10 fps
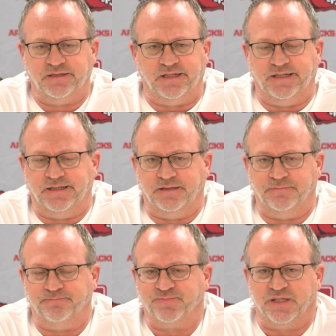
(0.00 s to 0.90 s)

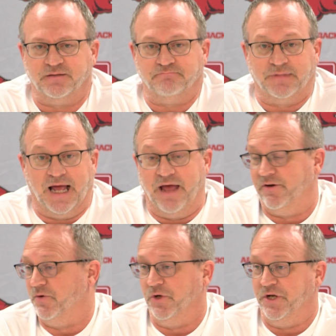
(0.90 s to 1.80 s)
I
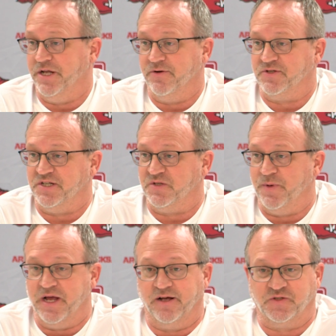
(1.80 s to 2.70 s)
haven't really noticed it, to
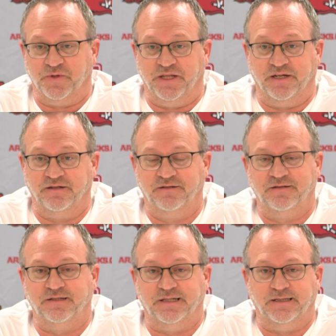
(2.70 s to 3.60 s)
be honest with you,
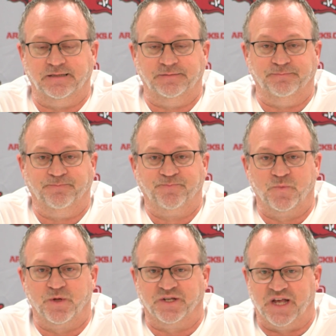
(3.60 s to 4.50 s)

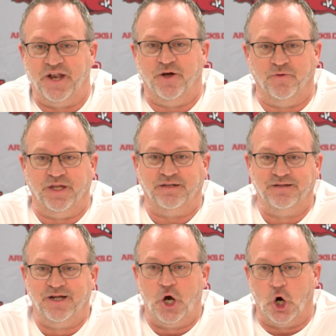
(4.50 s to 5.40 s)
because I know that
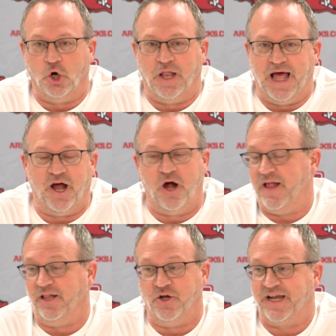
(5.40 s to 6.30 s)
all
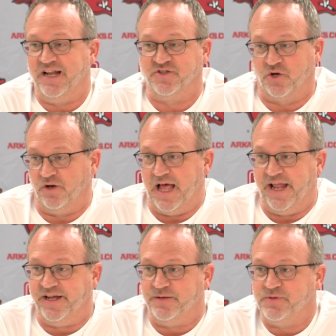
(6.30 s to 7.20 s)
I look at is her
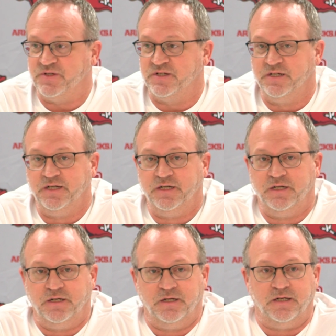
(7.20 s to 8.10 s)
lineups
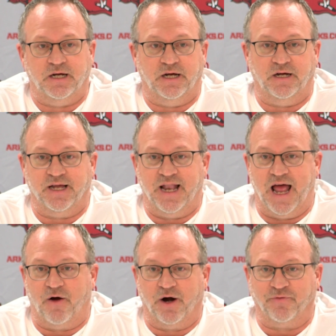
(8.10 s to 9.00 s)
and
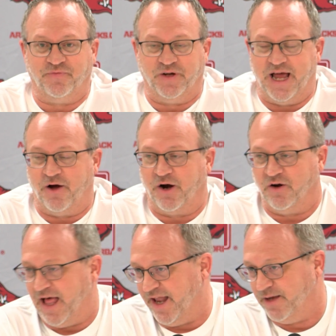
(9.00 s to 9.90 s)
how our
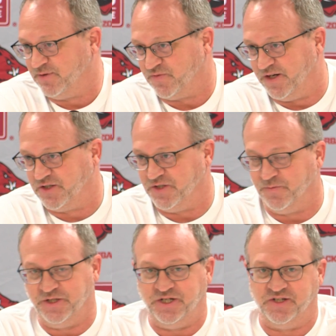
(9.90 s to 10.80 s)
lineups function
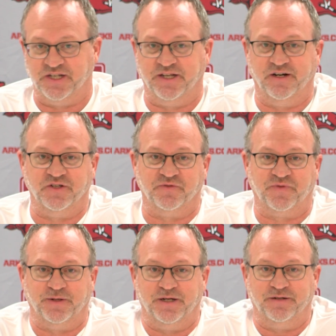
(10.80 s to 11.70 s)
when she's in there
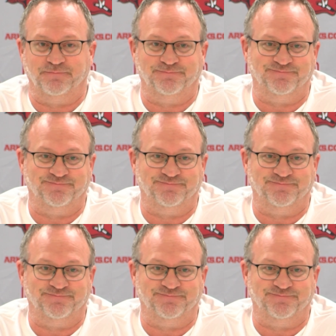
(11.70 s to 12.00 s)
to